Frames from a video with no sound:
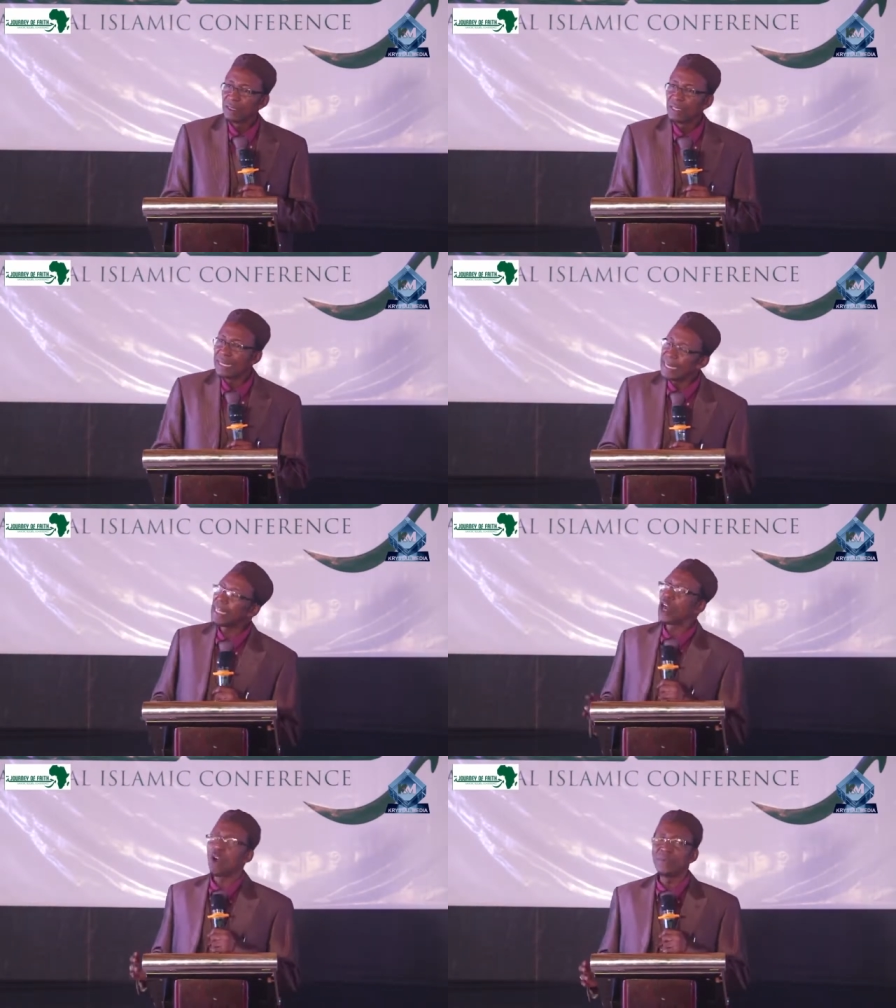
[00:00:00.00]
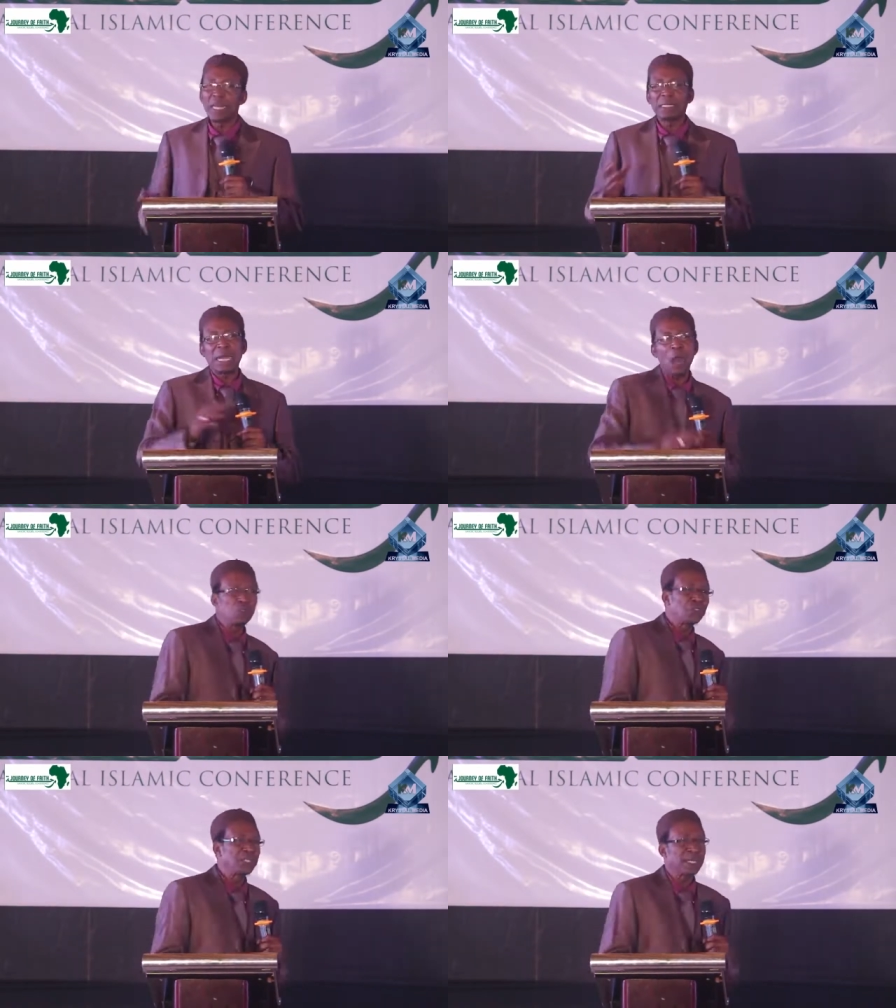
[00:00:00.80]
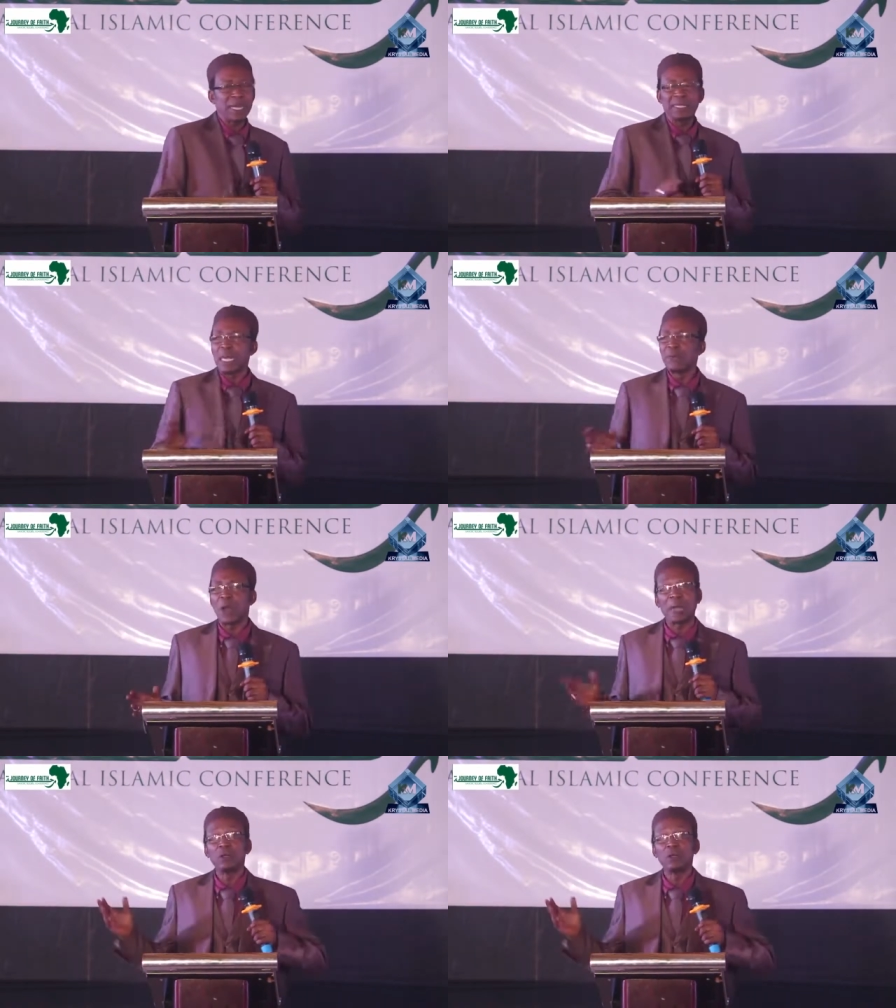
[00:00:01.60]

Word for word: the leader of that country that I came from,